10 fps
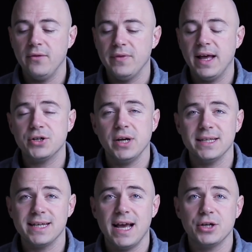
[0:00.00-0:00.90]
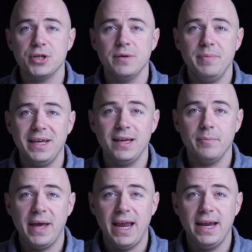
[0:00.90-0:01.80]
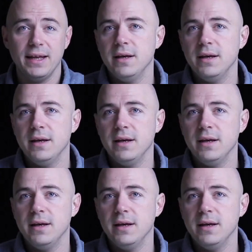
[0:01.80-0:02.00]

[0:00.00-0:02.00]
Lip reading: of that transaction being made.